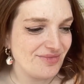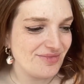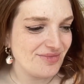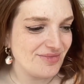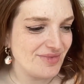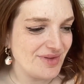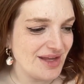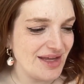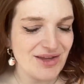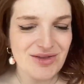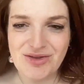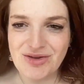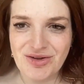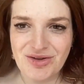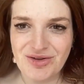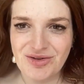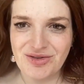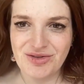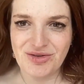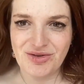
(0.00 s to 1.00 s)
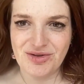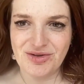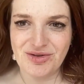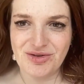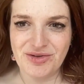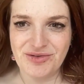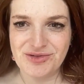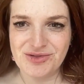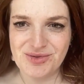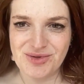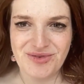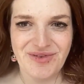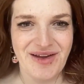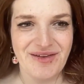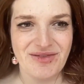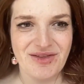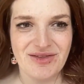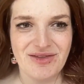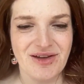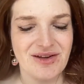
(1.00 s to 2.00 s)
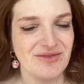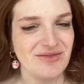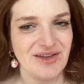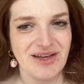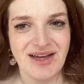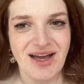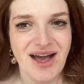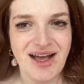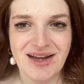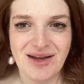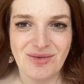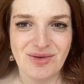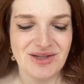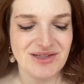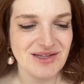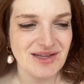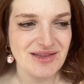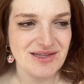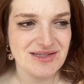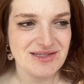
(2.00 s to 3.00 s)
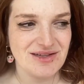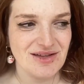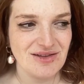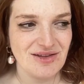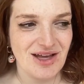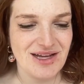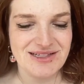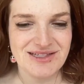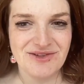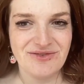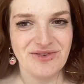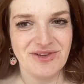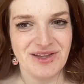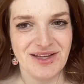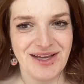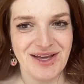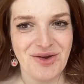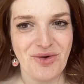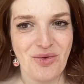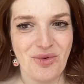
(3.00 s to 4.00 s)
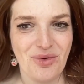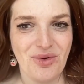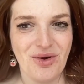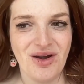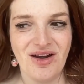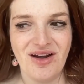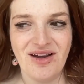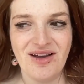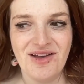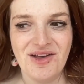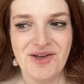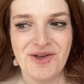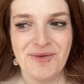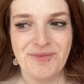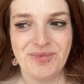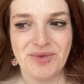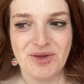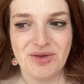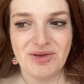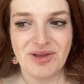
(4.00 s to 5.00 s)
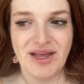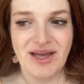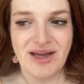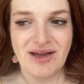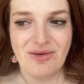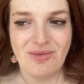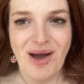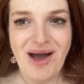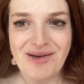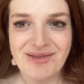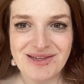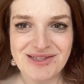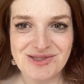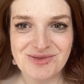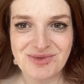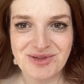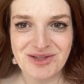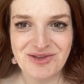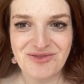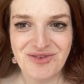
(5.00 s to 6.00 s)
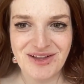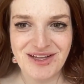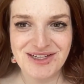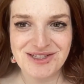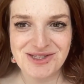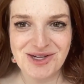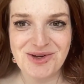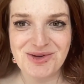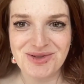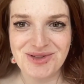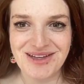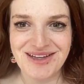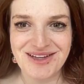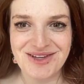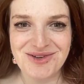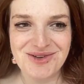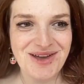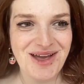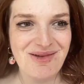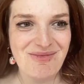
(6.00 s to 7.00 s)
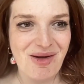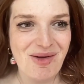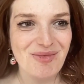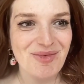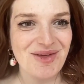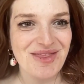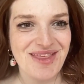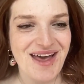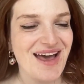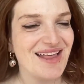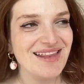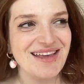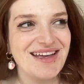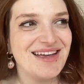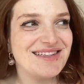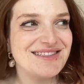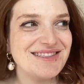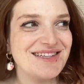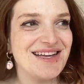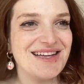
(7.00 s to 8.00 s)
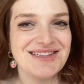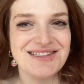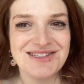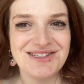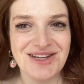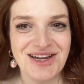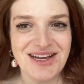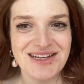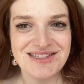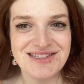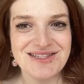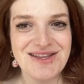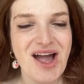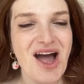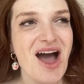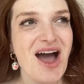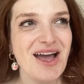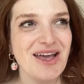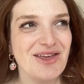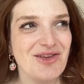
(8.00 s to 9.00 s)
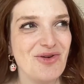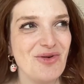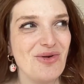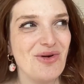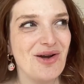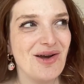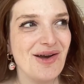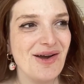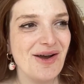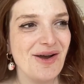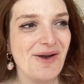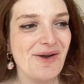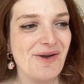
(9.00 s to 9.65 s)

either you sort of have the thought of like, God, I would have done this a lot differently, or you're like, wow, that's a really funny joke. Like, who came up with that? Like, it's not your.